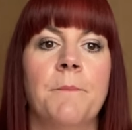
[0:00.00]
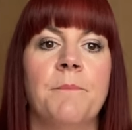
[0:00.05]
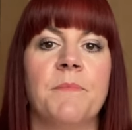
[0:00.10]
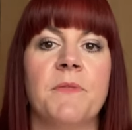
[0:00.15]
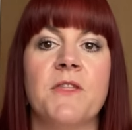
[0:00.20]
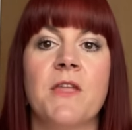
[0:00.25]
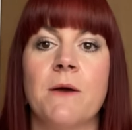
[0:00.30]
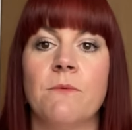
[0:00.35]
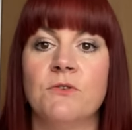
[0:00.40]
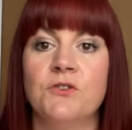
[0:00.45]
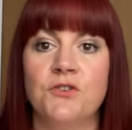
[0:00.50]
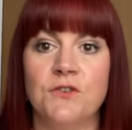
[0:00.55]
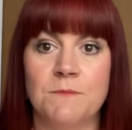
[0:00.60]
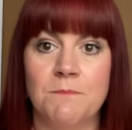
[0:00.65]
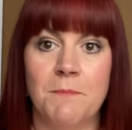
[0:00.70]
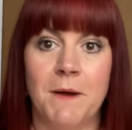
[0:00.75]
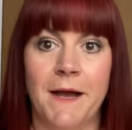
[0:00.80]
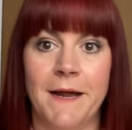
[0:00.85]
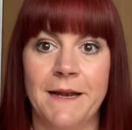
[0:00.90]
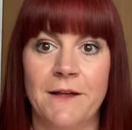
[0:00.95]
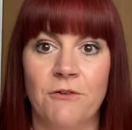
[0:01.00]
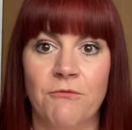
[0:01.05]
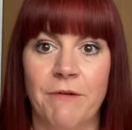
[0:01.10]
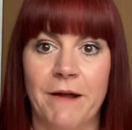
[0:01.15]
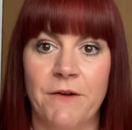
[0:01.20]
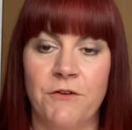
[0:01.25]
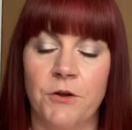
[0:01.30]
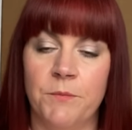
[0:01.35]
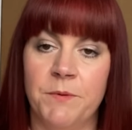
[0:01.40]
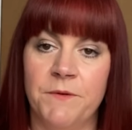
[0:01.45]
That was just my little
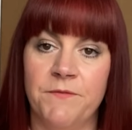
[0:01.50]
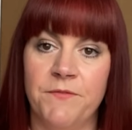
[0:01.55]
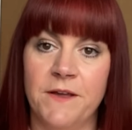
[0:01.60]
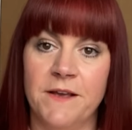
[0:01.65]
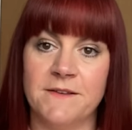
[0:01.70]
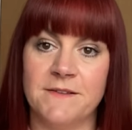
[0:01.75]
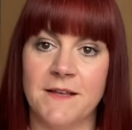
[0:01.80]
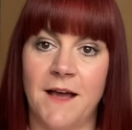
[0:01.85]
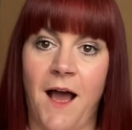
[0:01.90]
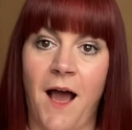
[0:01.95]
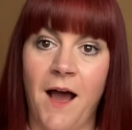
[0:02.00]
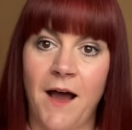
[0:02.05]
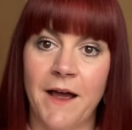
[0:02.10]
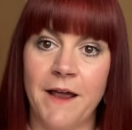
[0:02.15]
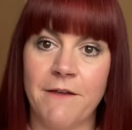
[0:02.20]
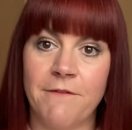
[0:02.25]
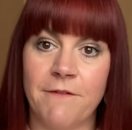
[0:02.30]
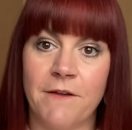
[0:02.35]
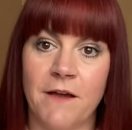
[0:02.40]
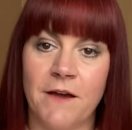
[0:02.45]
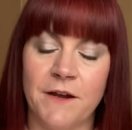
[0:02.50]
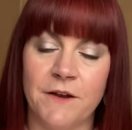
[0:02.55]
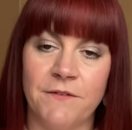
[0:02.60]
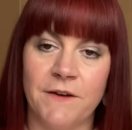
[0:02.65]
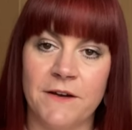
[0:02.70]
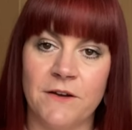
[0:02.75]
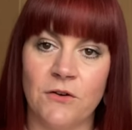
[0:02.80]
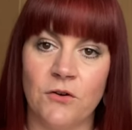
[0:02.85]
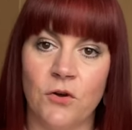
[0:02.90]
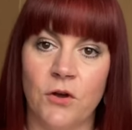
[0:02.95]
roundup of things that I've kind of
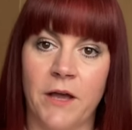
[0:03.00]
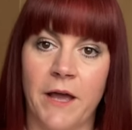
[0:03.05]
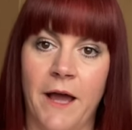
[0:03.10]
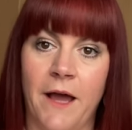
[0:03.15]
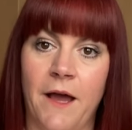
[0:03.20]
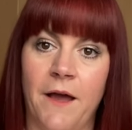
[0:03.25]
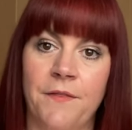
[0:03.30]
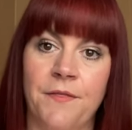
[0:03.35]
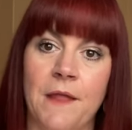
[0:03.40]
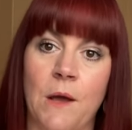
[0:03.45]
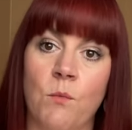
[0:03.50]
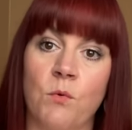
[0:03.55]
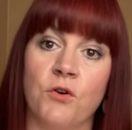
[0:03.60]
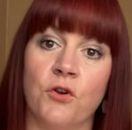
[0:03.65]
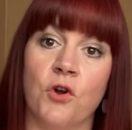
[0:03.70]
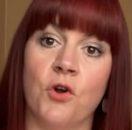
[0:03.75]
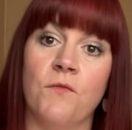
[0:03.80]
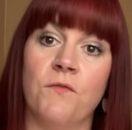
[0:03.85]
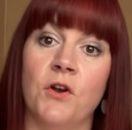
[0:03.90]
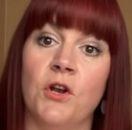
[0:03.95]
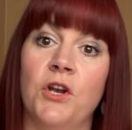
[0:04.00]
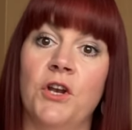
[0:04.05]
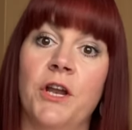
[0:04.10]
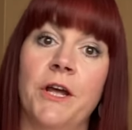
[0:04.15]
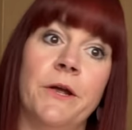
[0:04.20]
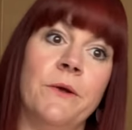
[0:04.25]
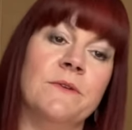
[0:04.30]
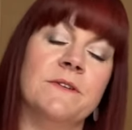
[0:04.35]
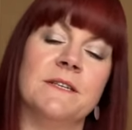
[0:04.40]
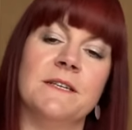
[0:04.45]
had a look at, and that would cover
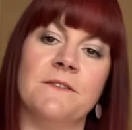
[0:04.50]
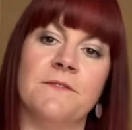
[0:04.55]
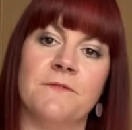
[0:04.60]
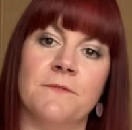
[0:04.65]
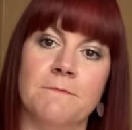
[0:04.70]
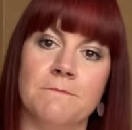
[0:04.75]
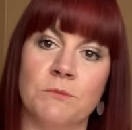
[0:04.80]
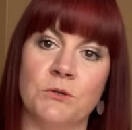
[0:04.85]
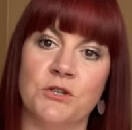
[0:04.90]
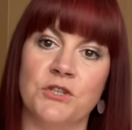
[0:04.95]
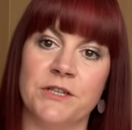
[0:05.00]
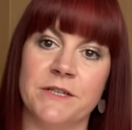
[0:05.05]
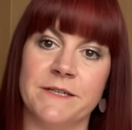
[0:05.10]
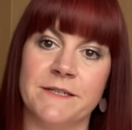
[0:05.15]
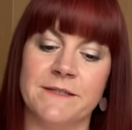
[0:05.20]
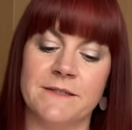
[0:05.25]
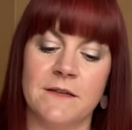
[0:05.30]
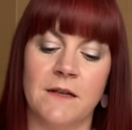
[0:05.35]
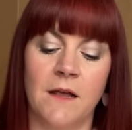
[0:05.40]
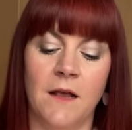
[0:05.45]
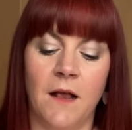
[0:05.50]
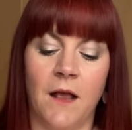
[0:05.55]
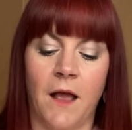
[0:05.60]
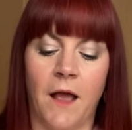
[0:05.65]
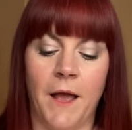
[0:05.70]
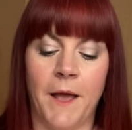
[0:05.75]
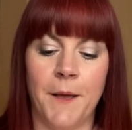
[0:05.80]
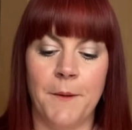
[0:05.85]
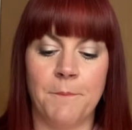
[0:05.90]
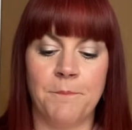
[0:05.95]
loads of different budgets.
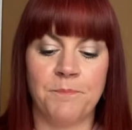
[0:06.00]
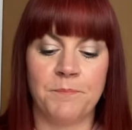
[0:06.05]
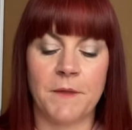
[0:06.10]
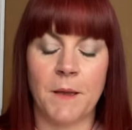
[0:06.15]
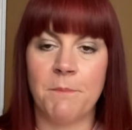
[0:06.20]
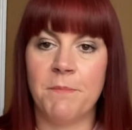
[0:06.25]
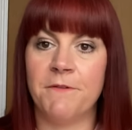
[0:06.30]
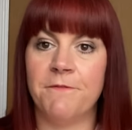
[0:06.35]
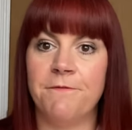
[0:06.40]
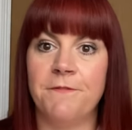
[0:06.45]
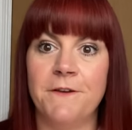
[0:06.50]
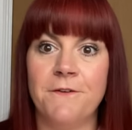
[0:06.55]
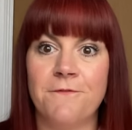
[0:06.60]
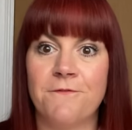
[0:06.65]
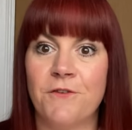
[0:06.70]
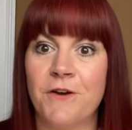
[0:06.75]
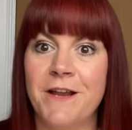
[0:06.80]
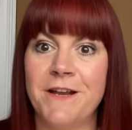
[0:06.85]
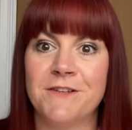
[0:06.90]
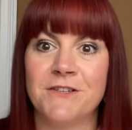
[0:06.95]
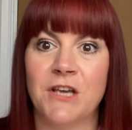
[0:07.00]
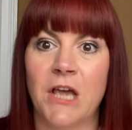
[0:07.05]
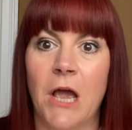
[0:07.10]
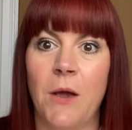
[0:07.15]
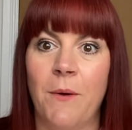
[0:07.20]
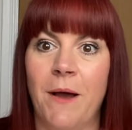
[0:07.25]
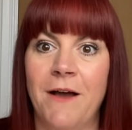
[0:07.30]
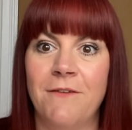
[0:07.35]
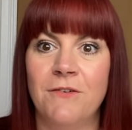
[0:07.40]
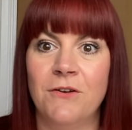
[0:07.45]
But feel free to
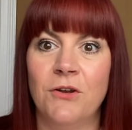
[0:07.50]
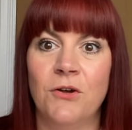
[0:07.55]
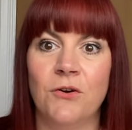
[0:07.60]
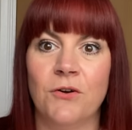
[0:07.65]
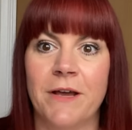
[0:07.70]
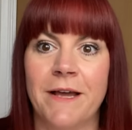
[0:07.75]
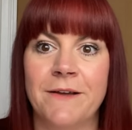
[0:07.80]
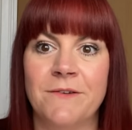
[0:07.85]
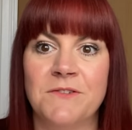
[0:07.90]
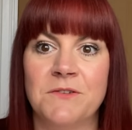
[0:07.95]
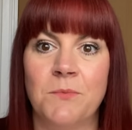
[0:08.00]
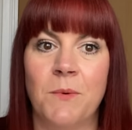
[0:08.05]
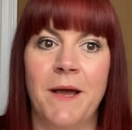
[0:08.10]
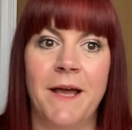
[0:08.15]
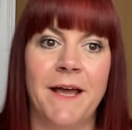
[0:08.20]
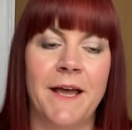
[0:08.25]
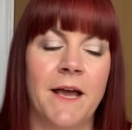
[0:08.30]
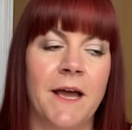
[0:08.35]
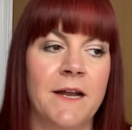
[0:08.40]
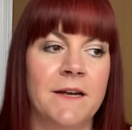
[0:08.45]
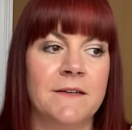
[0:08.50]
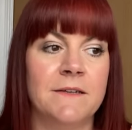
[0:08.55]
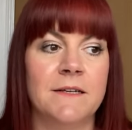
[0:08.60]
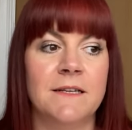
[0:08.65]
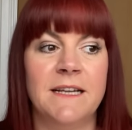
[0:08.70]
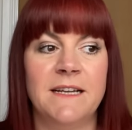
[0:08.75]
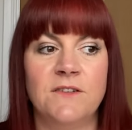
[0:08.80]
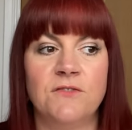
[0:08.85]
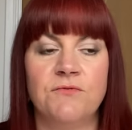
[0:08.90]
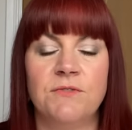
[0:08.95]
go have a look elsewhere, and
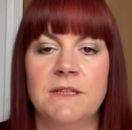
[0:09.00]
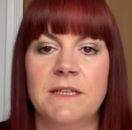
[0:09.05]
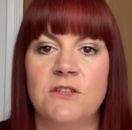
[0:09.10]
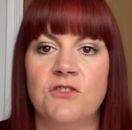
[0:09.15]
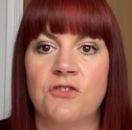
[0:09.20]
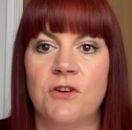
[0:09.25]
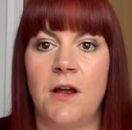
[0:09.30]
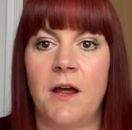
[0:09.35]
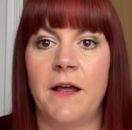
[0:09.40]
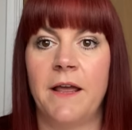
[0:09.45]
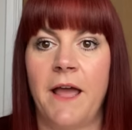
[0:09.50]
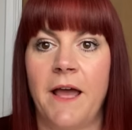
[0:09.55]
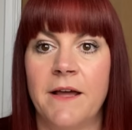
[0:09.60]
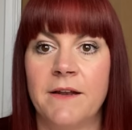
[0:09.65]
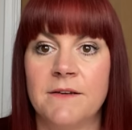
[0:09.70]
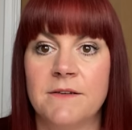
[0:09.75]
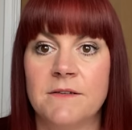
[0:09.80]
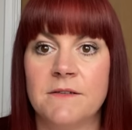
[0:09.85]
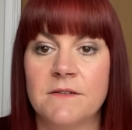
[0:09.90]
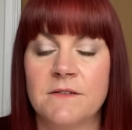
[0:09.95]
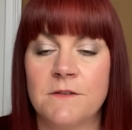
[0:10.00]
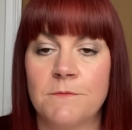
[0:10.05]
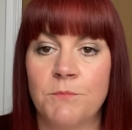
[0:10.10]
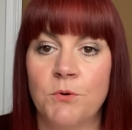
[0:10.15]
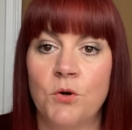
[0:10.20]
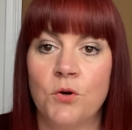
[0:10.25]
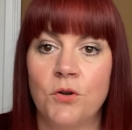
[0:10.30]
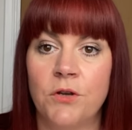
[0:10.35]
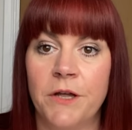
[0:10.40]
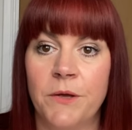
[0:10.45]
let's really try and
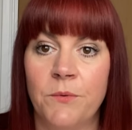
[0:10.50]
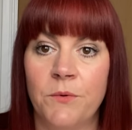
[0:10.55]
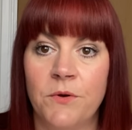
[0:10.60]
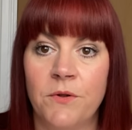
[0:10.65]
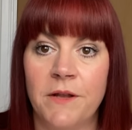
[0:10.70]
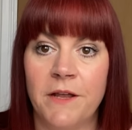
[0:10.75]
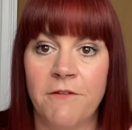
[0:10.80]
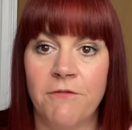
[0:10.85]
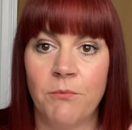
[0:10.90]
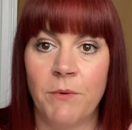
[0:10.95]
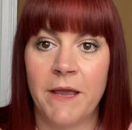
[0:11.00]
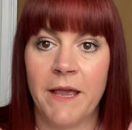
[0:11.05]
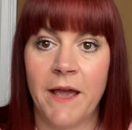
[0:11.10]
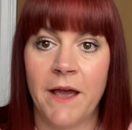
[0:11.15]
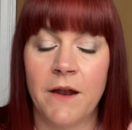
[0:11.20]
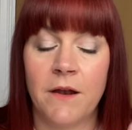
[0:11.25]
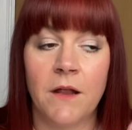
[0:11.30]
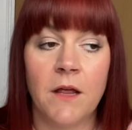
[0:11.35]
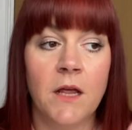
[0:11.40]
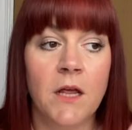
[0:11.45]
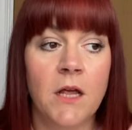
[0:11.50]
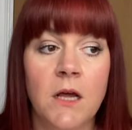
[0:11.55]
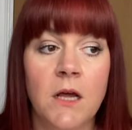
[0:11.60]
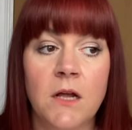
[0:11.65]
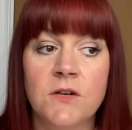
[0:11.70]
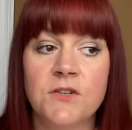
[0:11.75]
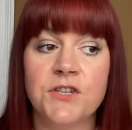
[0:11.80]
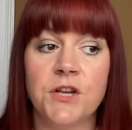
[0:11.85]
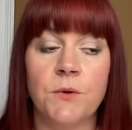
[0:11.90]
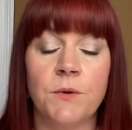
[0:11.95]
support local if we can.
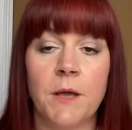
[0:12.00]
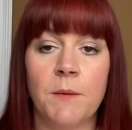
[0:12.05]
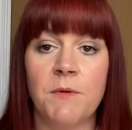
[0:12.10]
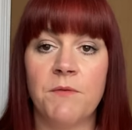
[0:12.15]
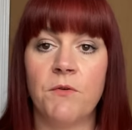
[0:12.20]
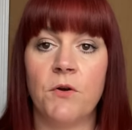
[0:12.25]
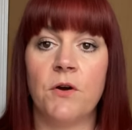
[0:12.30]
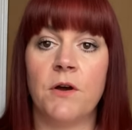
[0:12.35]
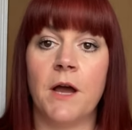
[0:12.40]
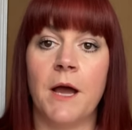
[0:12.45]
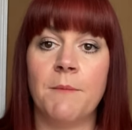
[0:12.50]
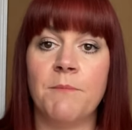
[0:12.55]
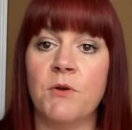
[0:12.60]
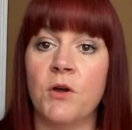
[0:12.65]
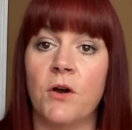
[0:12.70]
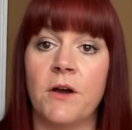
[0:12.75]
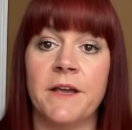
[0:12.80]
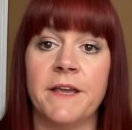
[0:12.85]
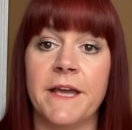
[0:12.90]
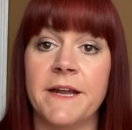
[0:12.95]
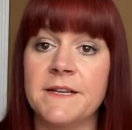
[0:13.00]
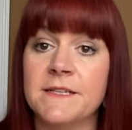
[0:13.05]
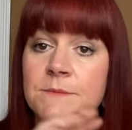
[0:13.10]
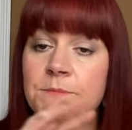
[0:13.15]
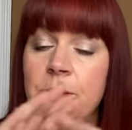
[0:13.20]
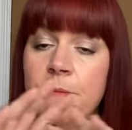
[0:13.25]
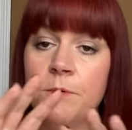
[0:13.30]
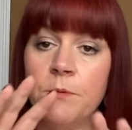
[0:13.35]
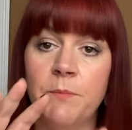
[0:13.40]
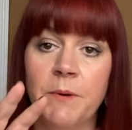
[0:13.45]
Don't get me wrong, I'm not against
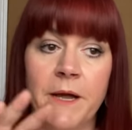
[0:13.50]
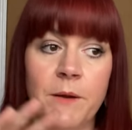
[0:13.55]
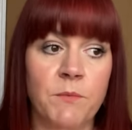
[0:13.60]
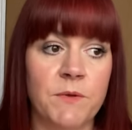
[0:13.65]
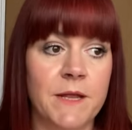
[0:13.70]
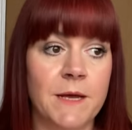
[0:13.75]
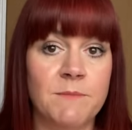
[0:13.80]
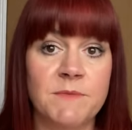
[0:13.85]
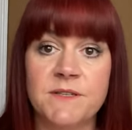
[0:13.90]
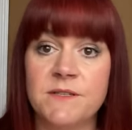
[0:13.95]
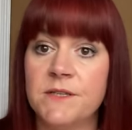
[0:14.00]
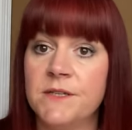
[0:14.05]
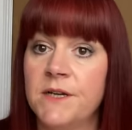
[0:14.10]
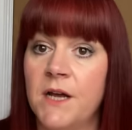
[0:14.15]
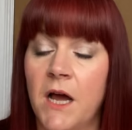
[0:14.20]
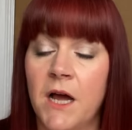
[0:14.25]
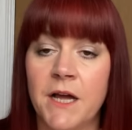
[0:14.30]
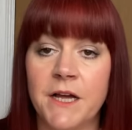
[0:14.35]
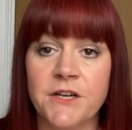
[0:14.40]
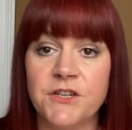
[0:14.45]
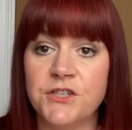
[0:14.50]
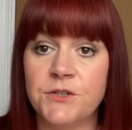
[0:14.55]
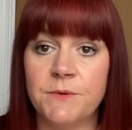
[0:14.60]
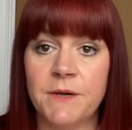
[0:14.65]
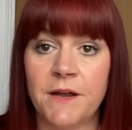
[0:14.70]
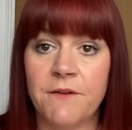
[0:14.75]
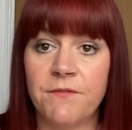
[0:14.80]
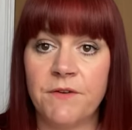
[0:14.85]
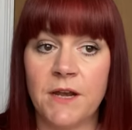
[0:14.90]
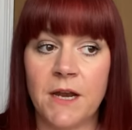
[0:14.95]
people buying with Amazon. I do
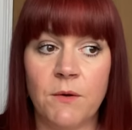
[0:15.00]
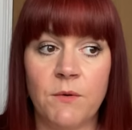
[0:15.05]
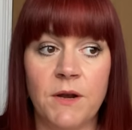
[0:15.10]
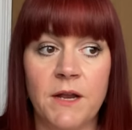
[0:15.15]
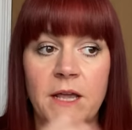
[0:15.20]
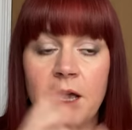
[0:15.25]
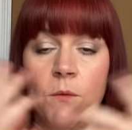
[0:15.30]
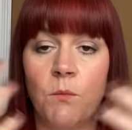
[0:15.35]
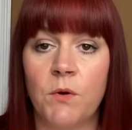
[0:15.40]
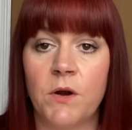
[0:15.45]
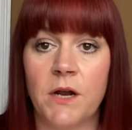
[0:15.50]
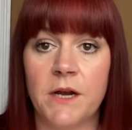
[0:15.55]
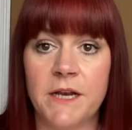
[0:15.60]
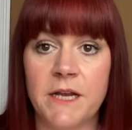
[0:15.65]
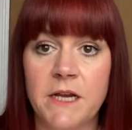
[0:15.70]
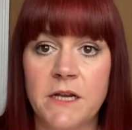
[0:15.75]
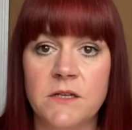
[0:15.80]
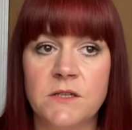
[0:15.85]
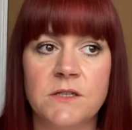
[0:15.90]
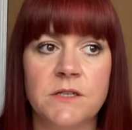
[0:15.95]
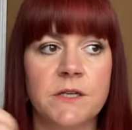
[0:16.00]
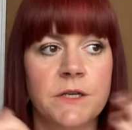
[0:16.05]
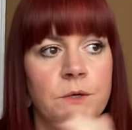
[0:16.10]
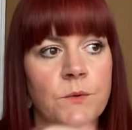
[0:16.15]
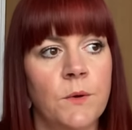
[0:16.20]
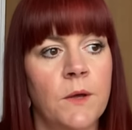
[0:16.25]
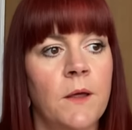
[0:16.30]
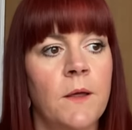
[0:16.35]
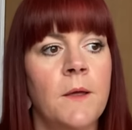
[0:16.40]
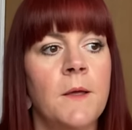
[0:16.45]
it every now and again when I need
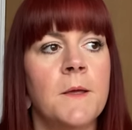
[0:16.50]
to.